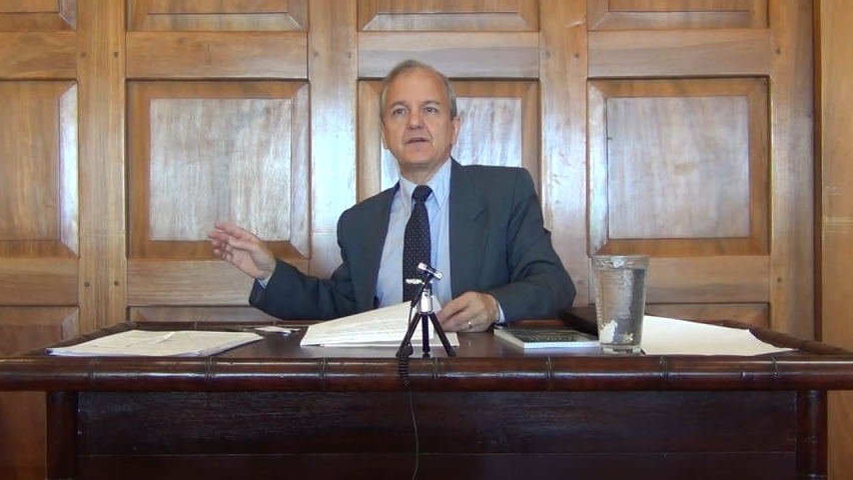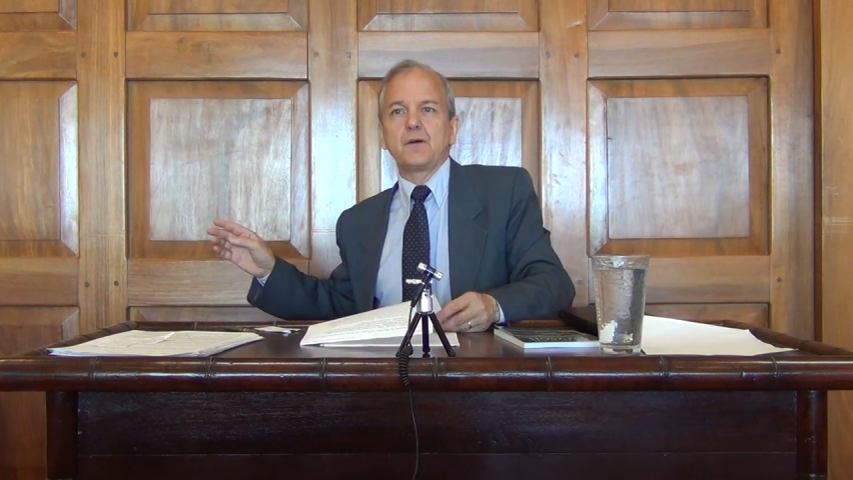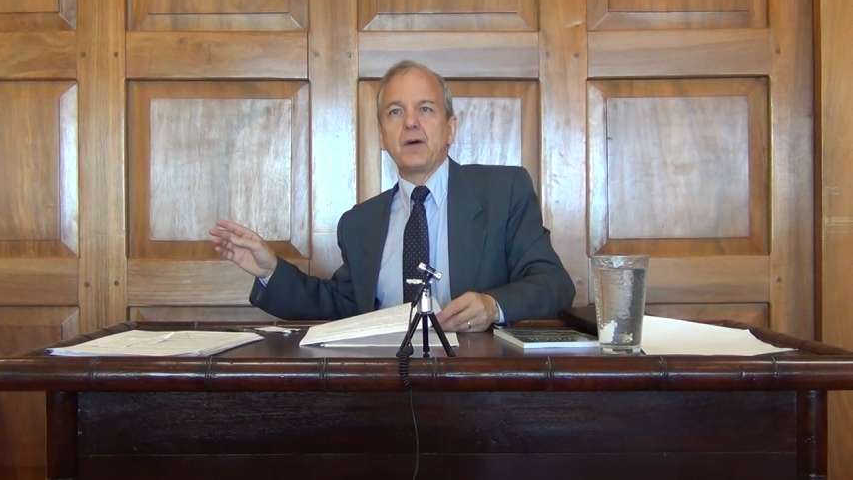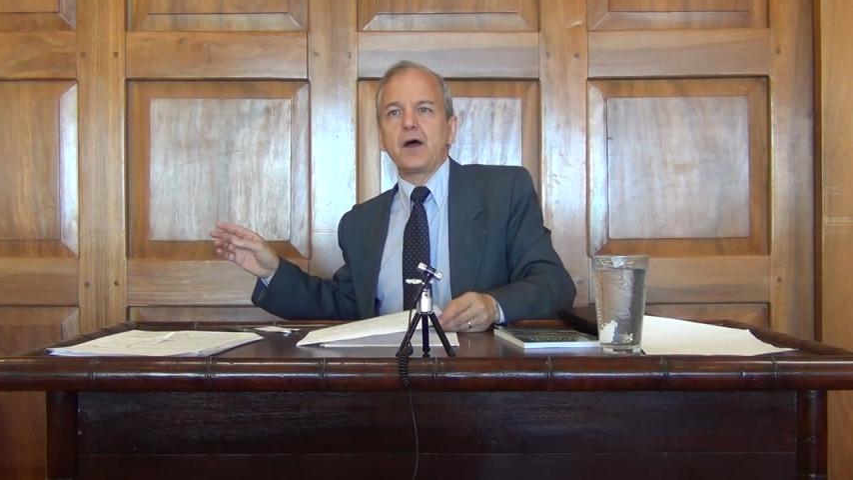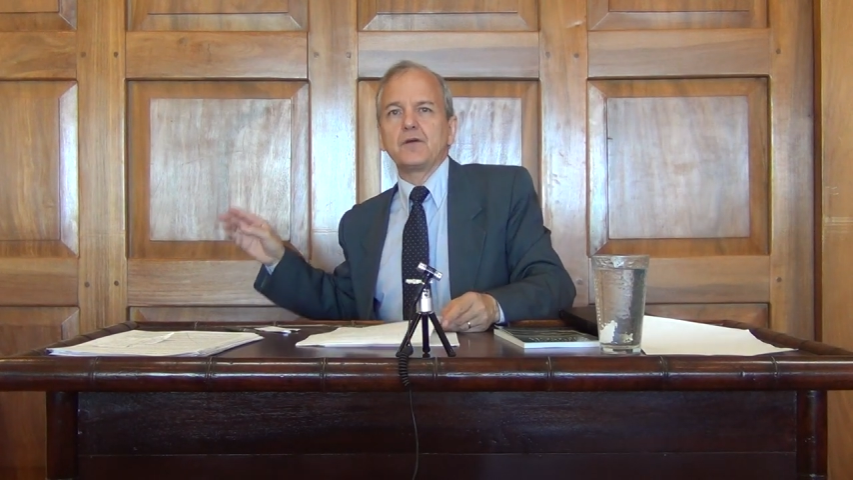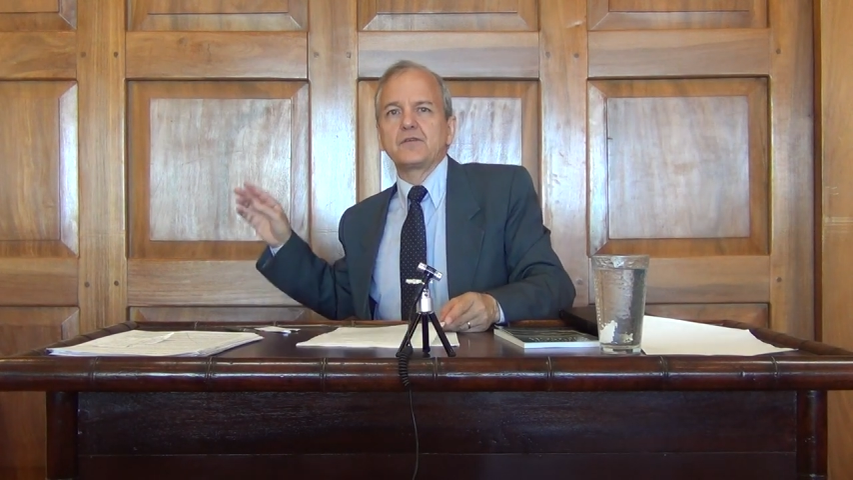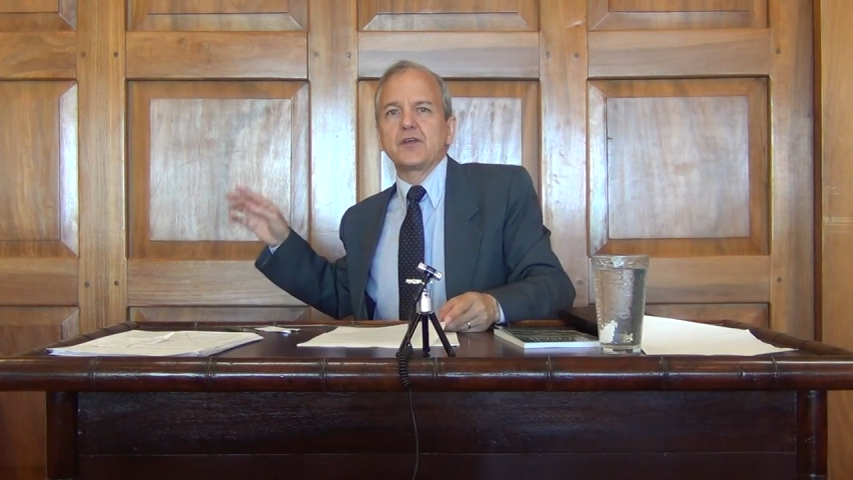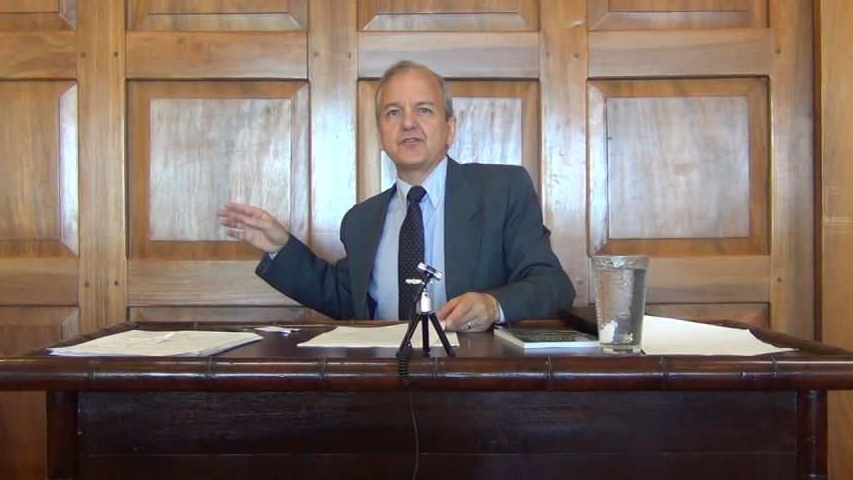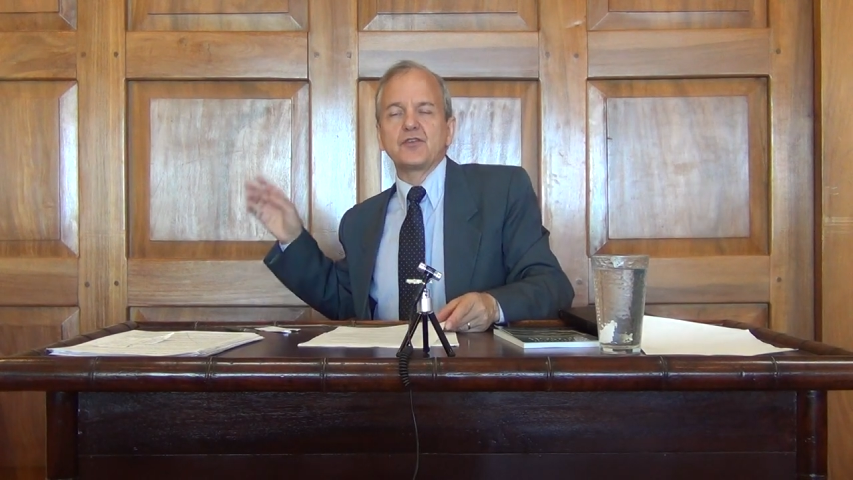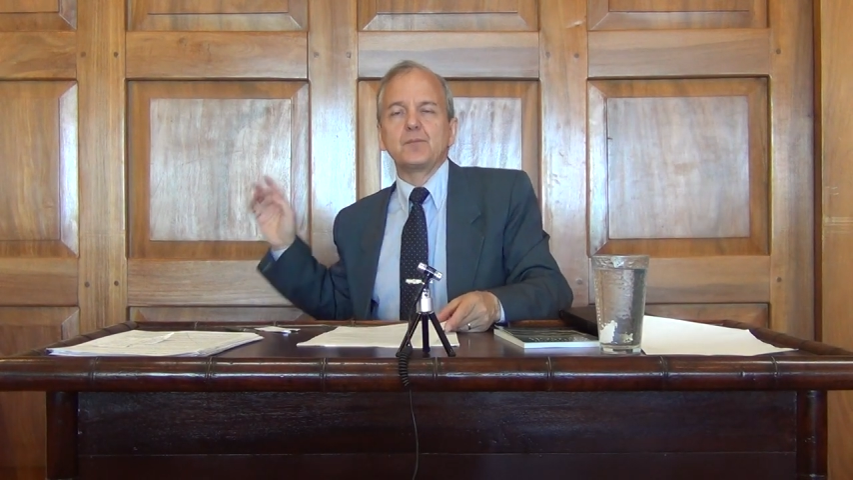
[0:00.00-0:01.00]
about
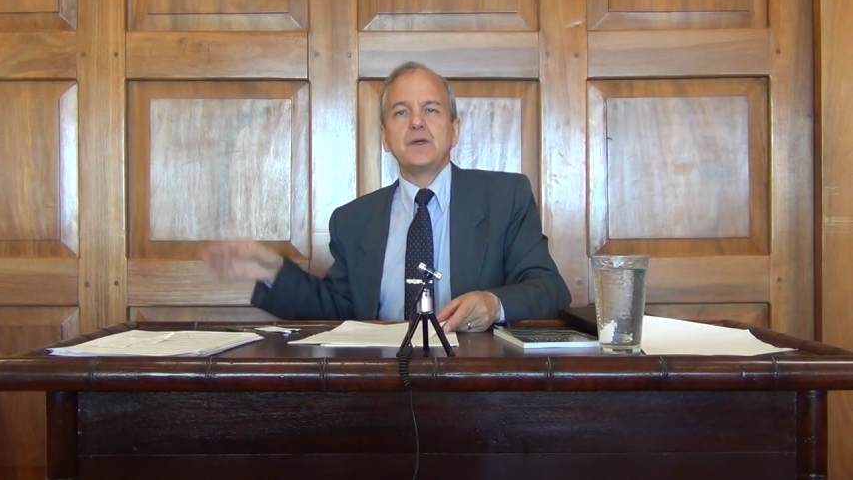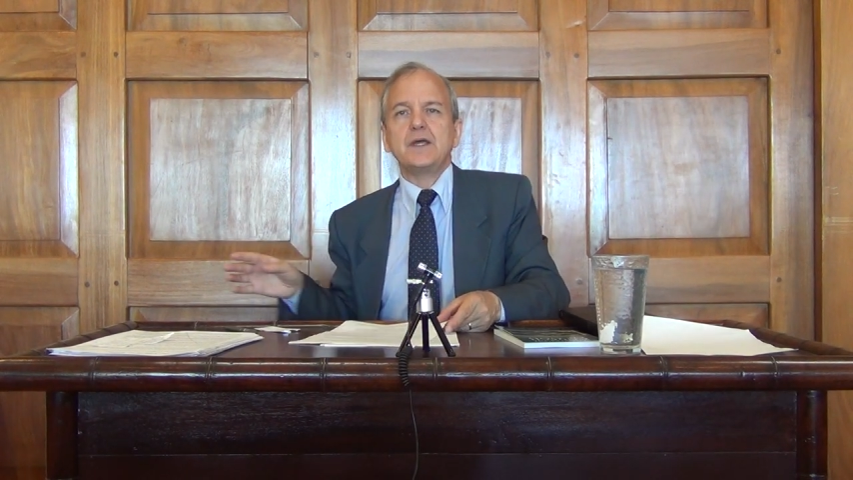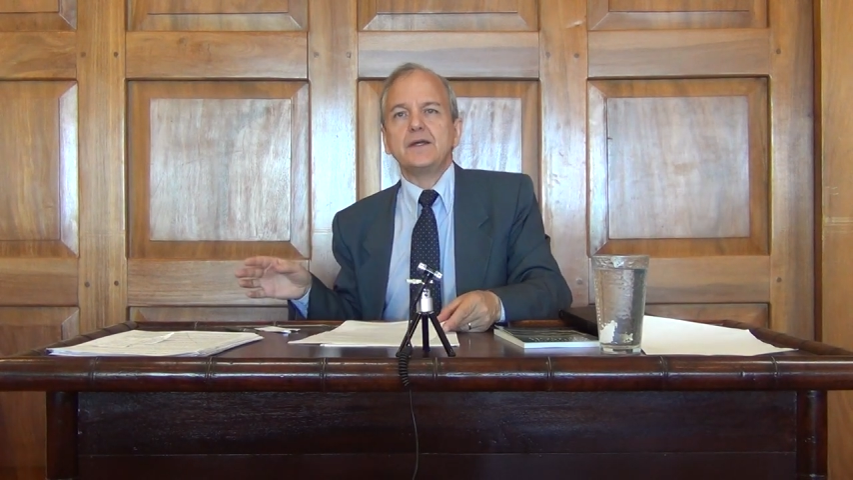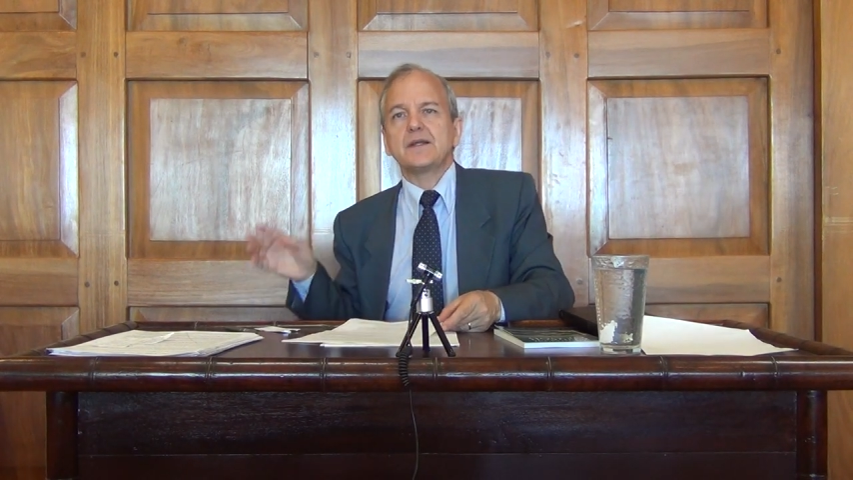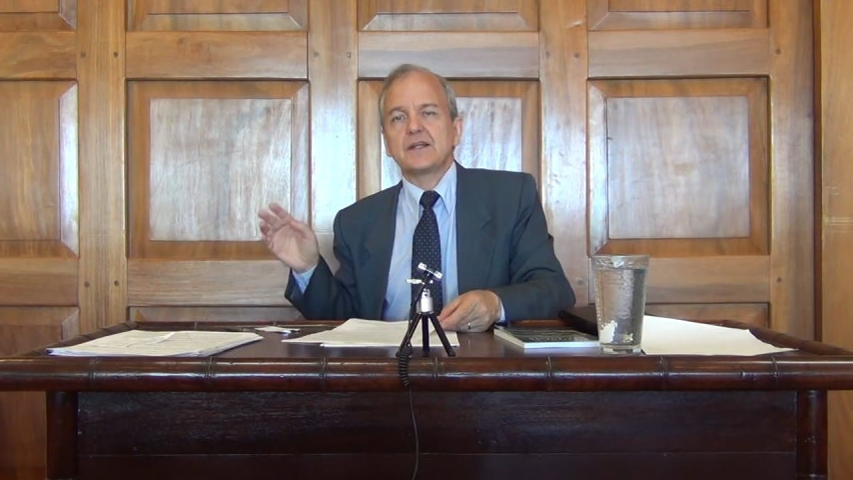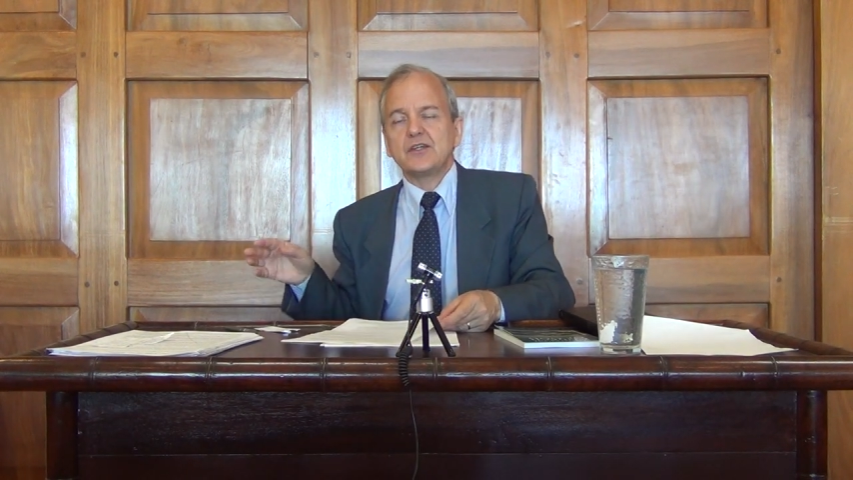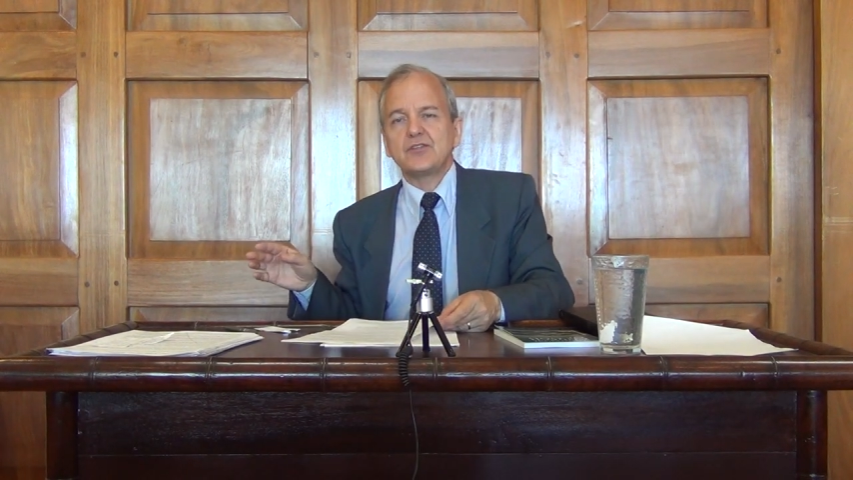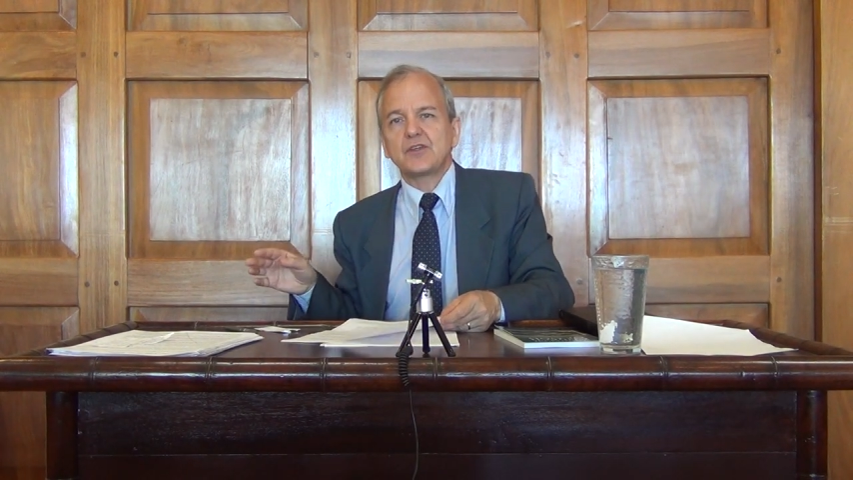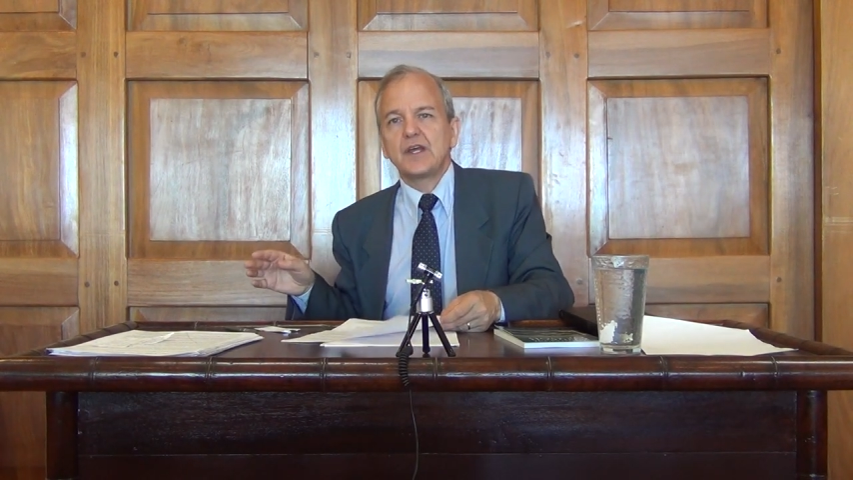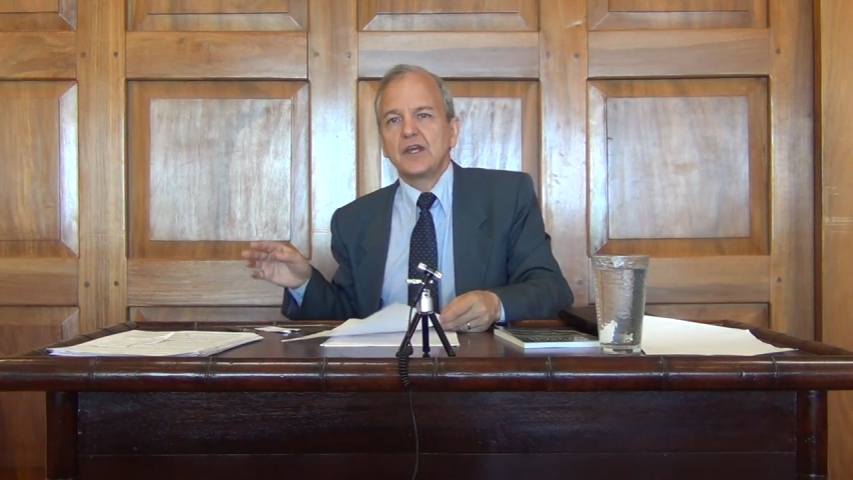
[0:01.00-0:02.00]
this, to me at
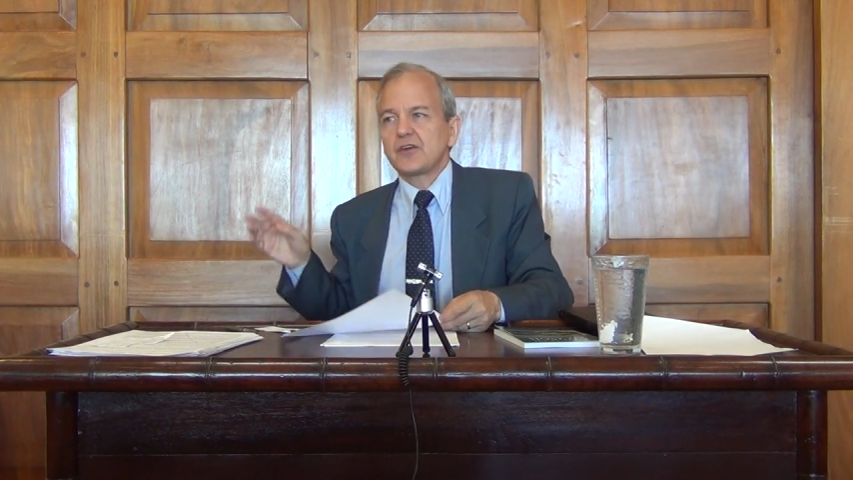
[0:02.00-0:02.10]
least,